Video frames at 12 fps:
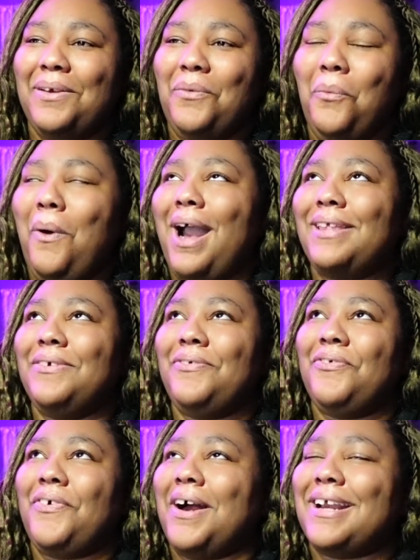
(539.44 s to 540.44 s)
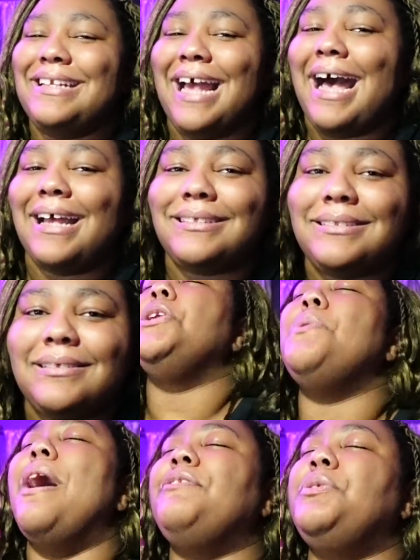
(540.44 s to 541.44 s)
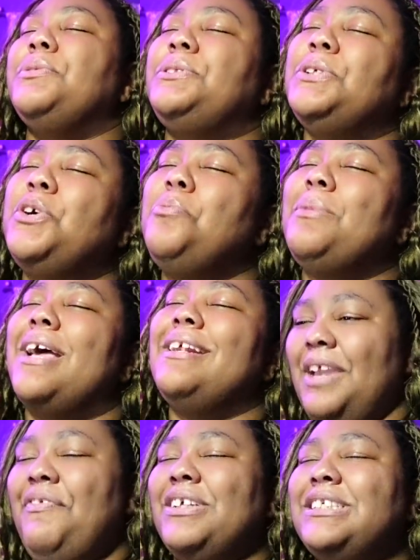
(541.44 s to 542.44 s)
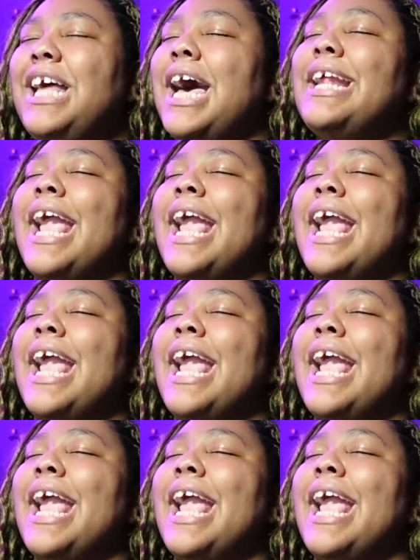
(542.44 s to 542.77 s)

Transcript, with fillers: why the fuck not? You have to assume that if he's not